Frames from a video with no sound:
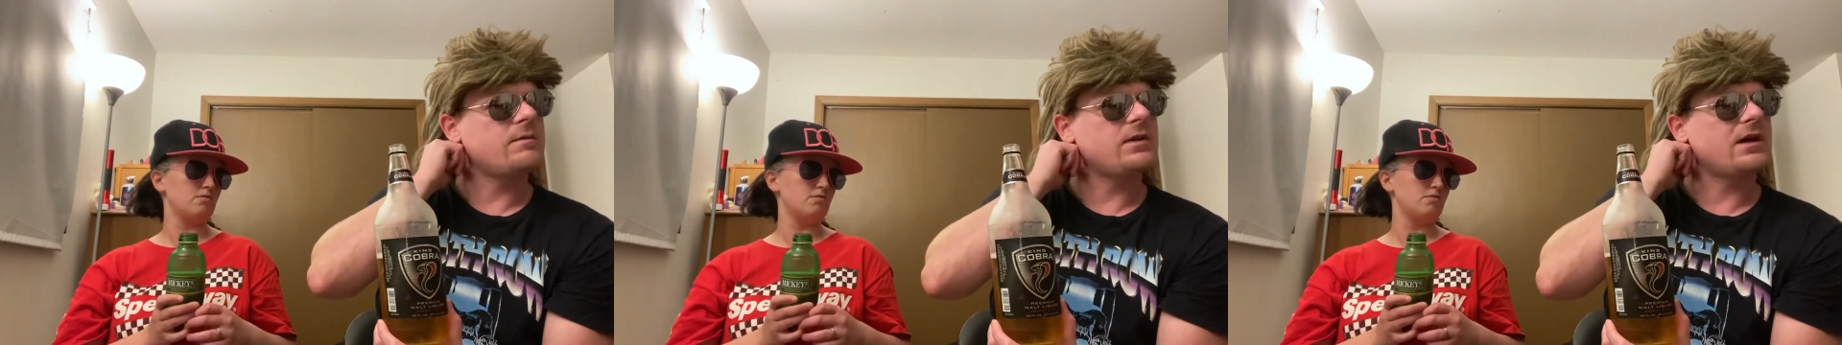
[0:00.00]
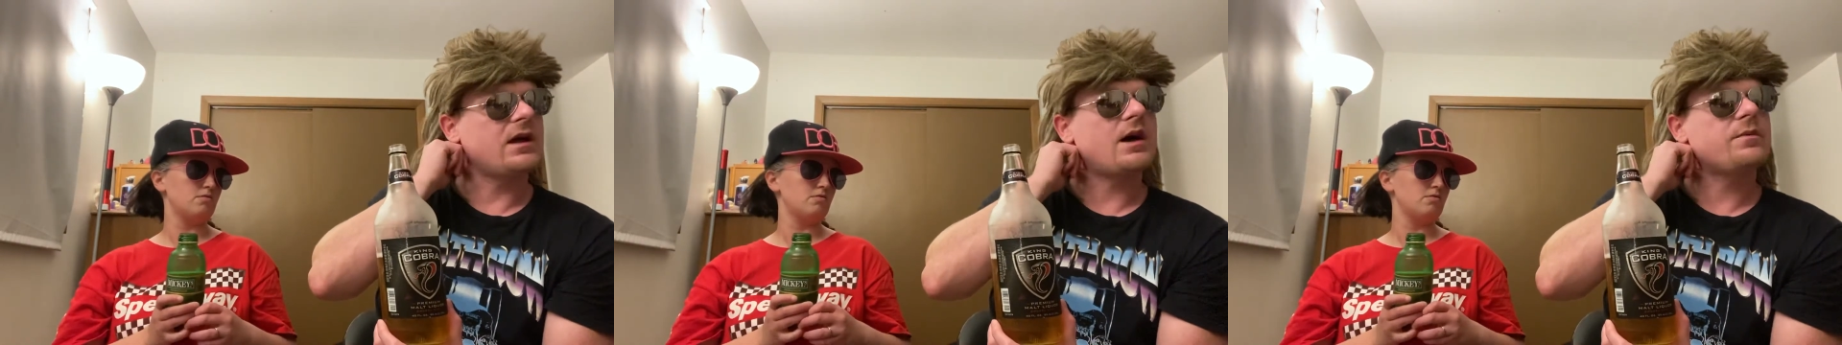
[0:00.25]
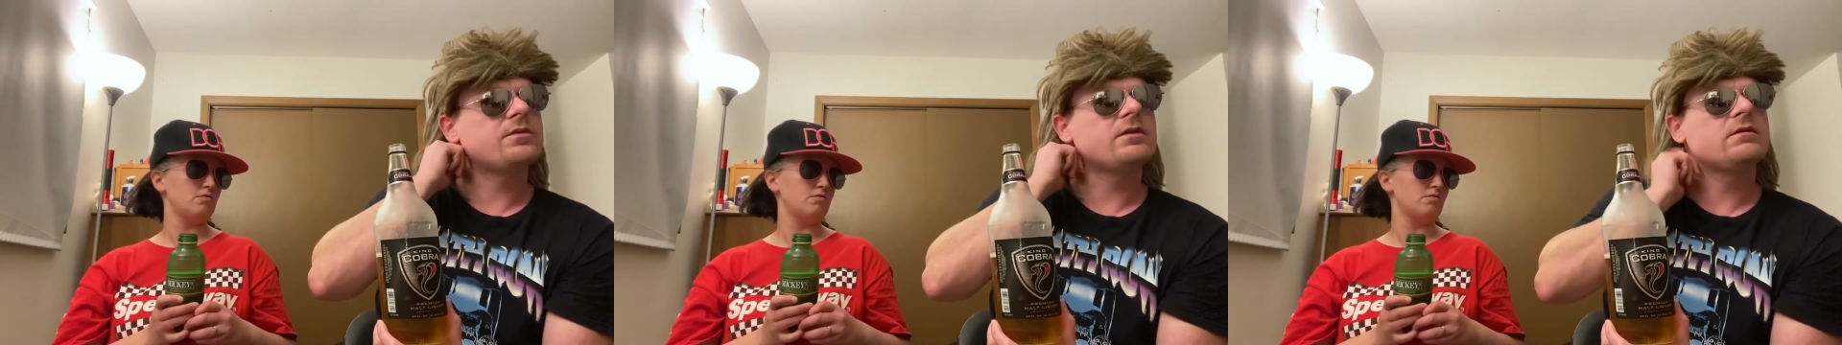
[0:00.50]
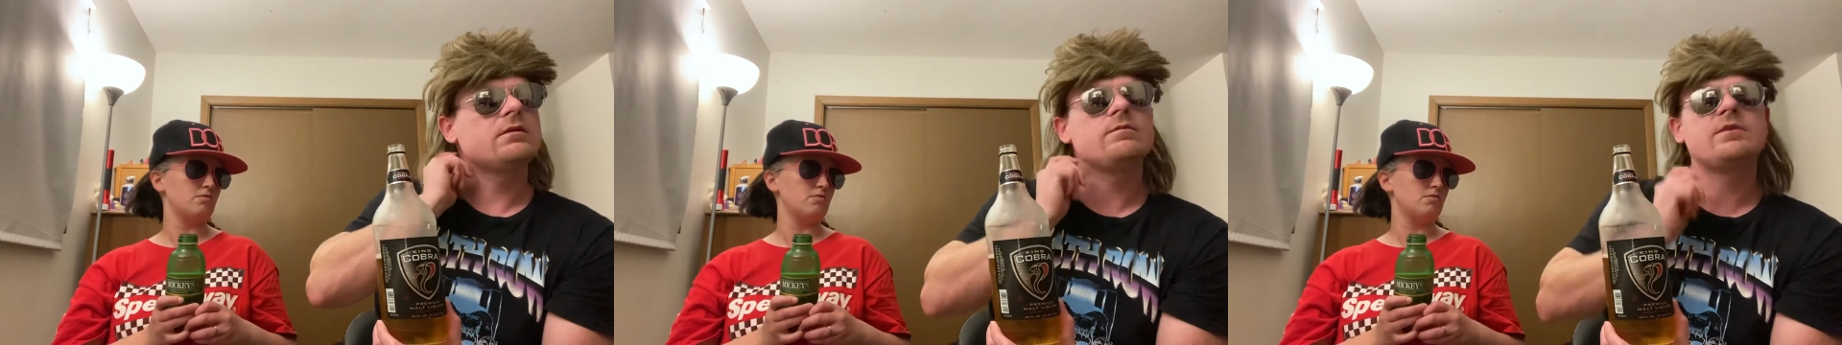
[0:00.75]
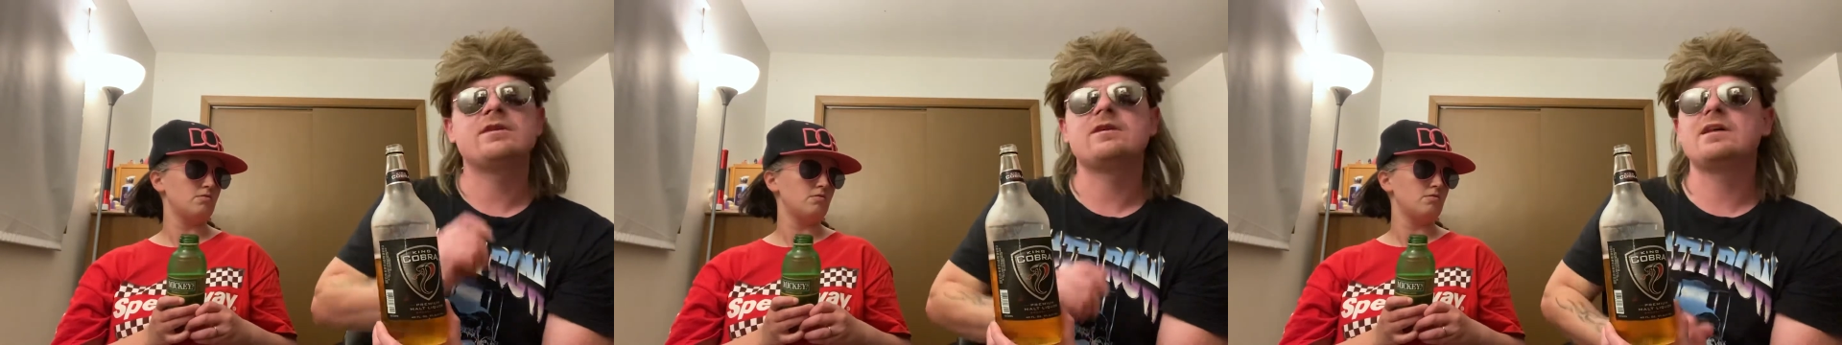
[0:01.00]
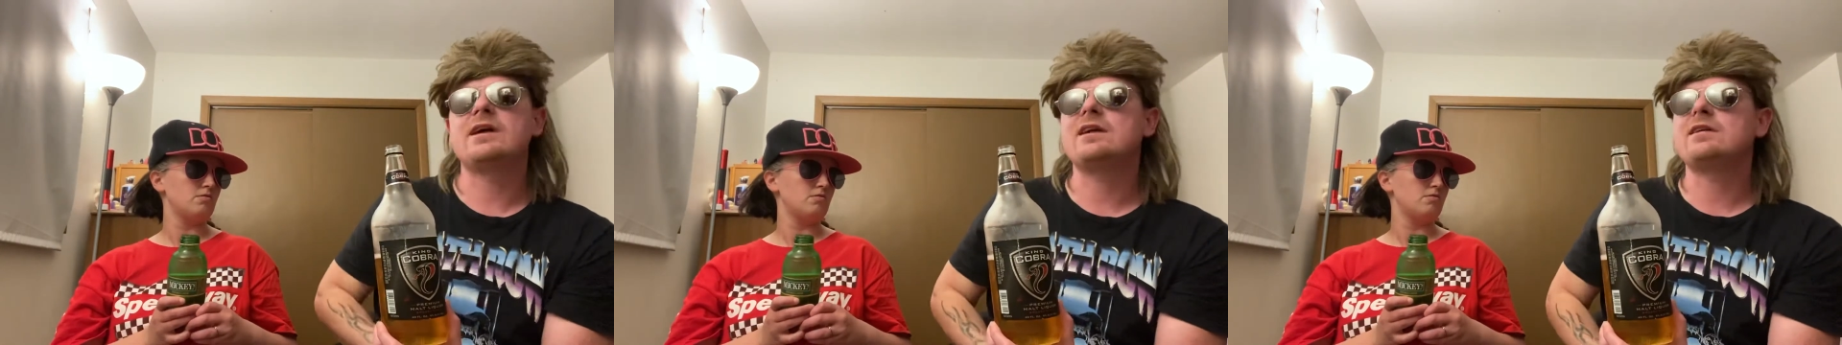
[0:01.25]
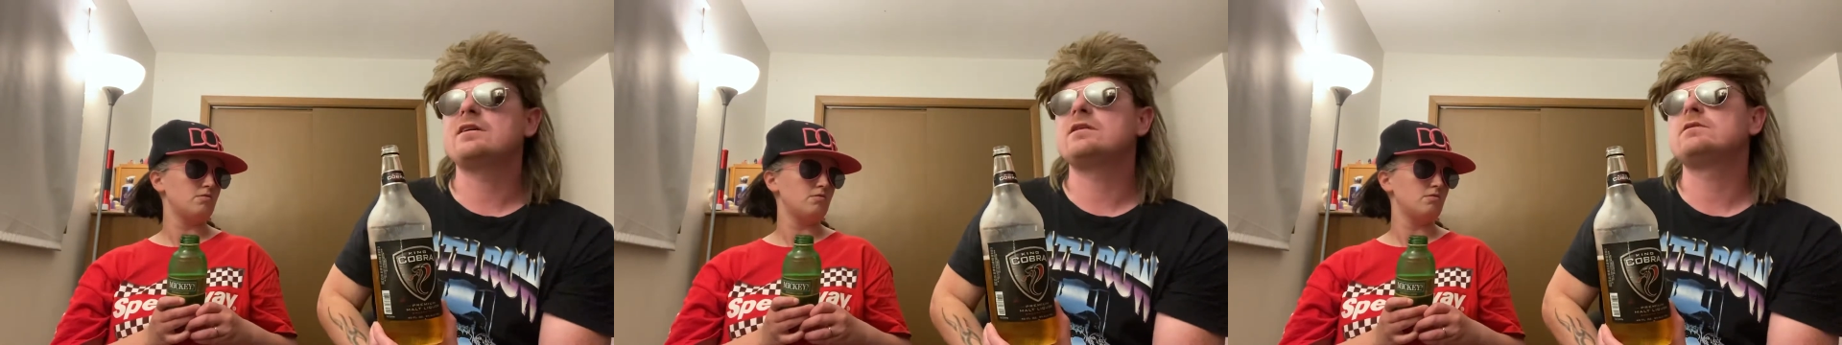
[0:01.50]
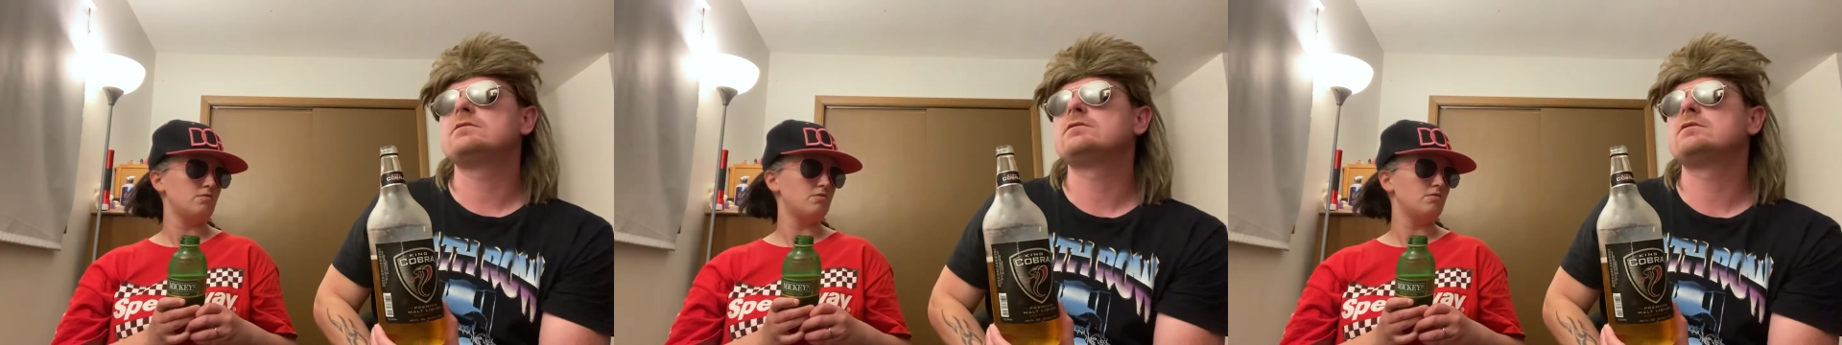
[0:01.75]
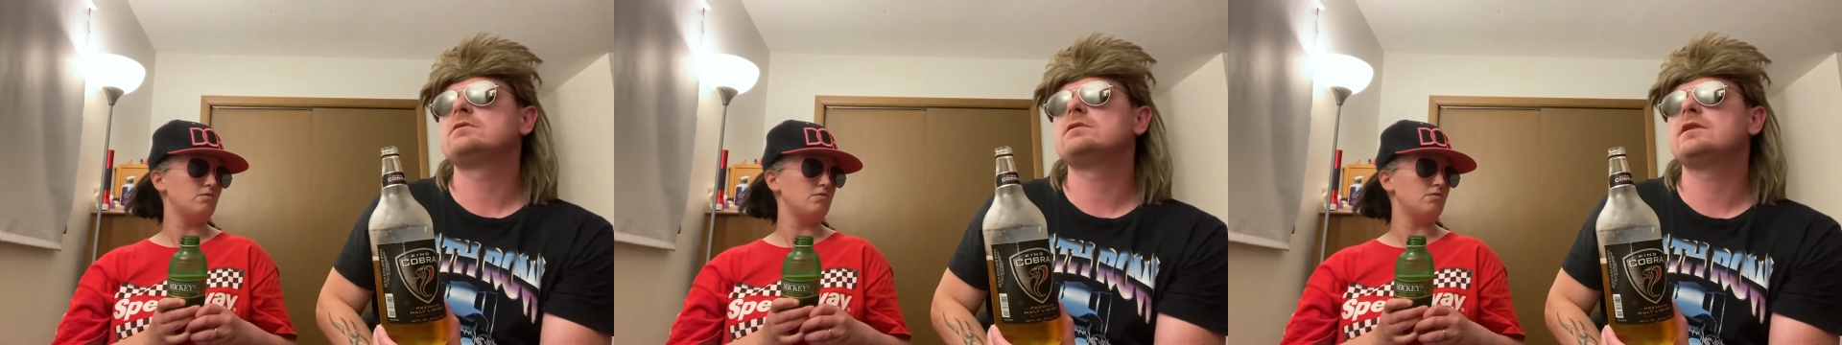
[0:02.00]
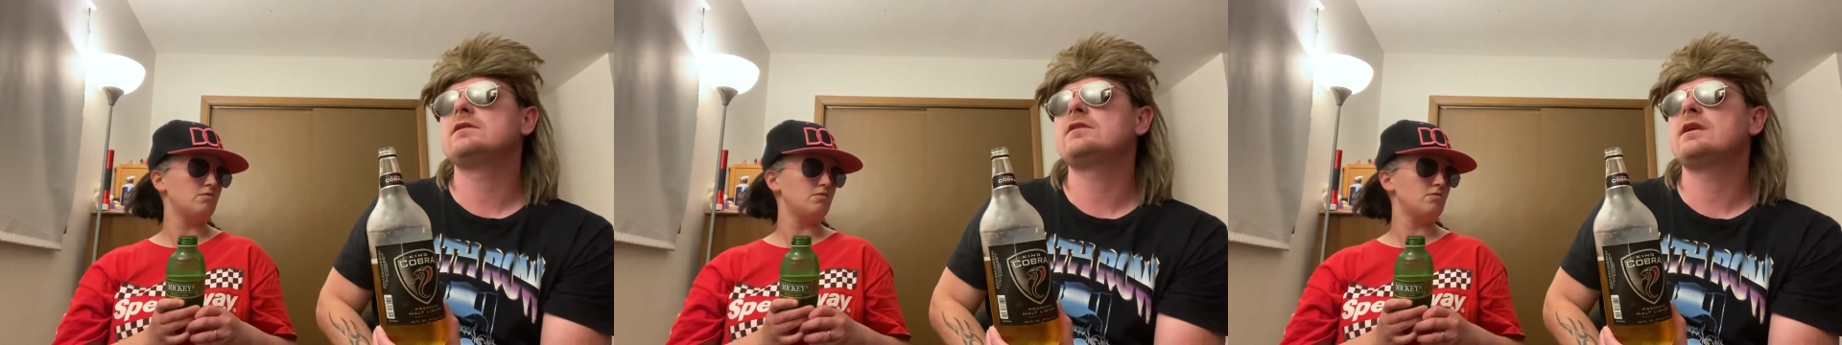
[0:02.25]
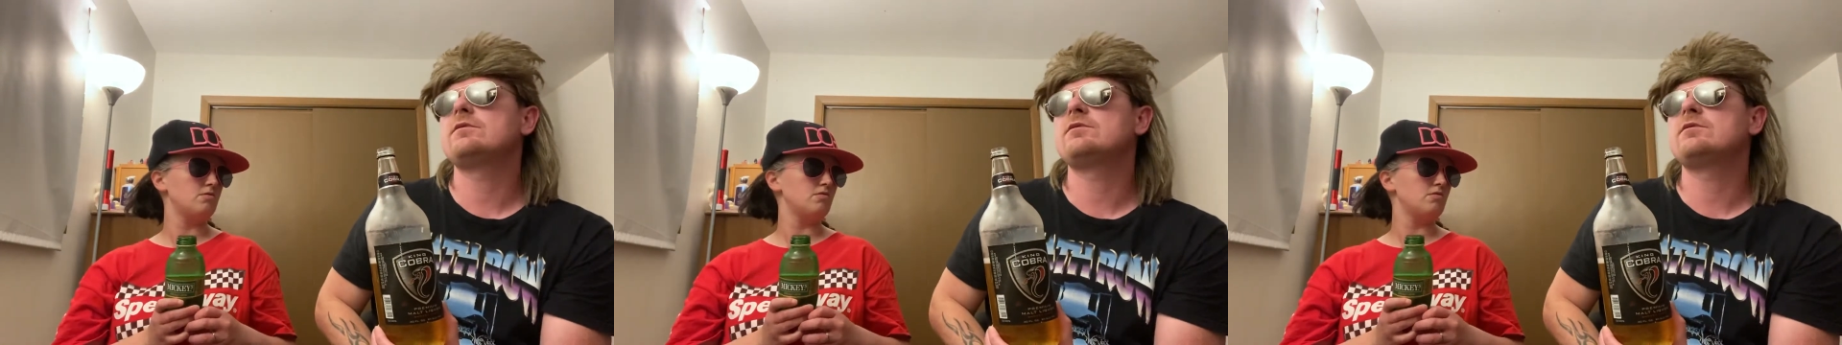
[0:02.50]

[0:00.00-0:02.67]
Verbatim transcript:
Speaker 1: be an option but they were like no they just kept